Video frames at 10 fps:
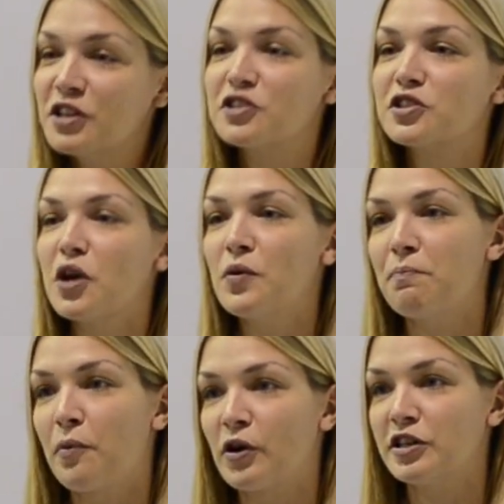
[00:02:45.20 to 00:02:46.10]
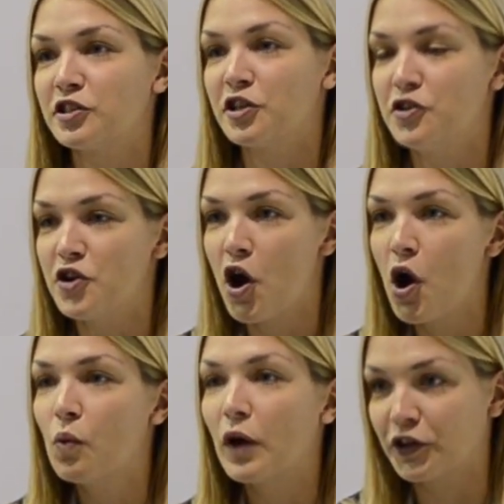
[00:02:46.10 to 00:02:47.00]
It's so important to know
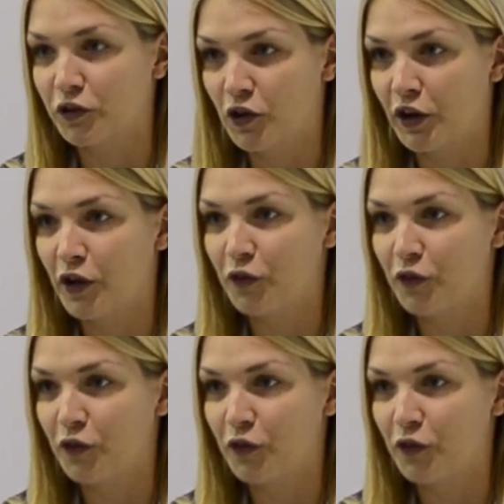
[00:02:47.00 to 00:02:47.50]
what you're looking